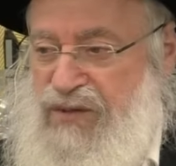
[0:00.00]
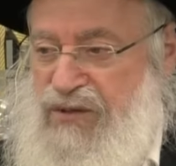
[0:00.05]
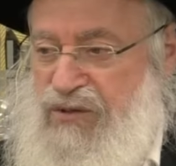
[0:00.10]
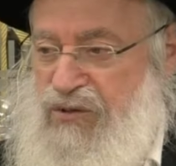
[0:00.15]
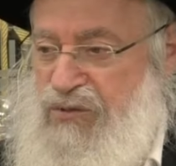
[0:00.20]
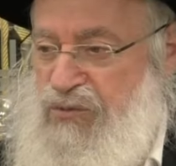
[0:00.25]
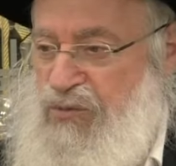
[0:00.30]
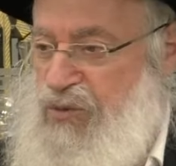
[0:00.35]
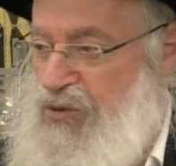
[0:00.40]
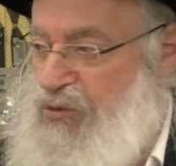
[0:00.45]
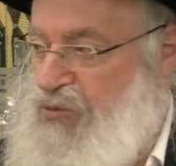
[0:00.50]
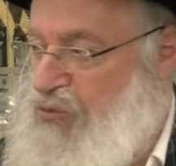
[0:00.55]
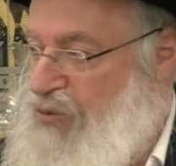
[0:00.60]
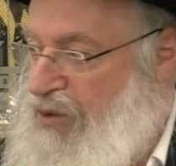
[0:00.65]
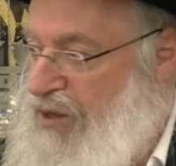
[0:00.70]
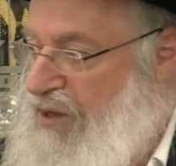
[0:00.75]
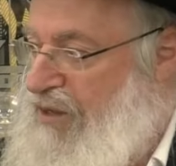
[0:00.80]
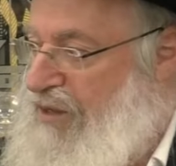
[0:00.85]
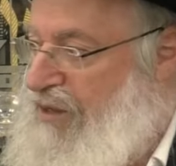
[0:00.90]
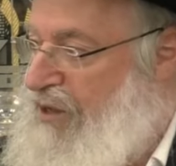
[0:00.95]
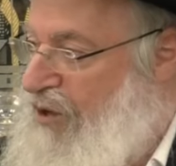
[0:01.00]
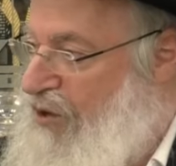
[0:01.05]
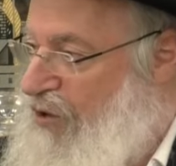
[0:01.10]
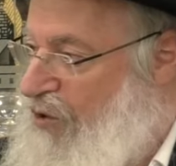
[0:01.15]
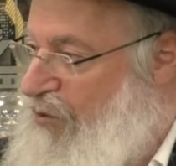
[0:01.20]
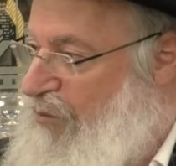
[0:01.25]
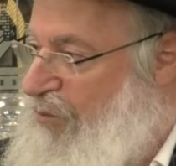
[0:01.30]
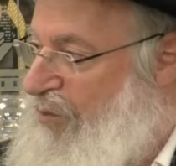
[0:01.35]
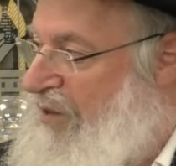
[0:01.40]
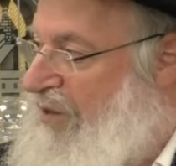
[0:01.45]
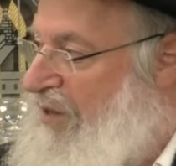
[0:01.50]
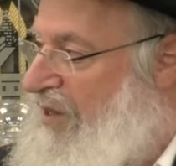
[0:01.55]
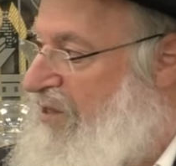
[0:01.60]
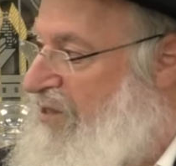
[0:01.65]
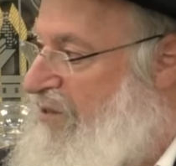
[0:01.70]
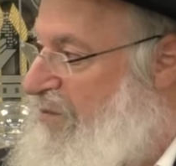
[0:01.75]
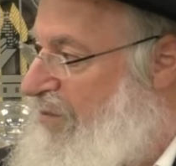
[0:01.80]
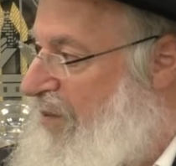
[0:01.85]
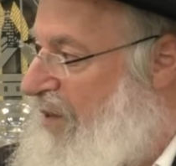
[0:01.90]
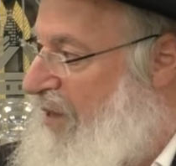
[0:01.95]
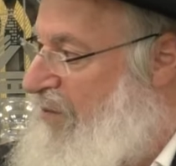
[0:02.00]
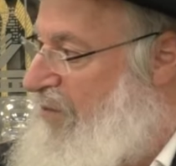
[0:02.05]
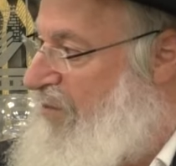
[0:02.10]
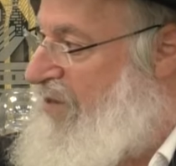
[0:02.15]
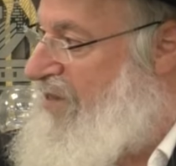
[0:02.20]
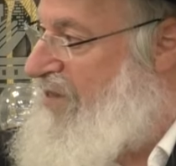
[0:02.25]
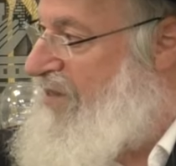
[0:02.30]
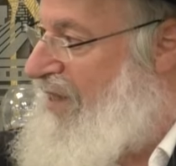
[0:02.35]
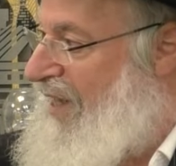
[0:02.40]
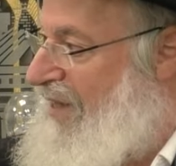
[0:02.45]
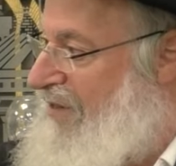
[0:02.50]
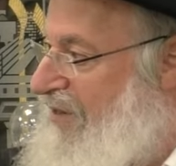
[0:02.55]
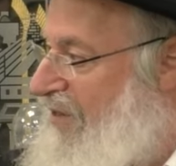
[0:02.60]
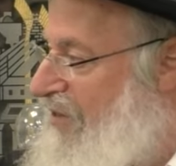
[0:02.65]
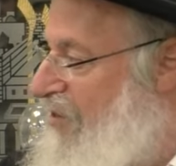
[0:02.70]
could we really hope and expect the Siyata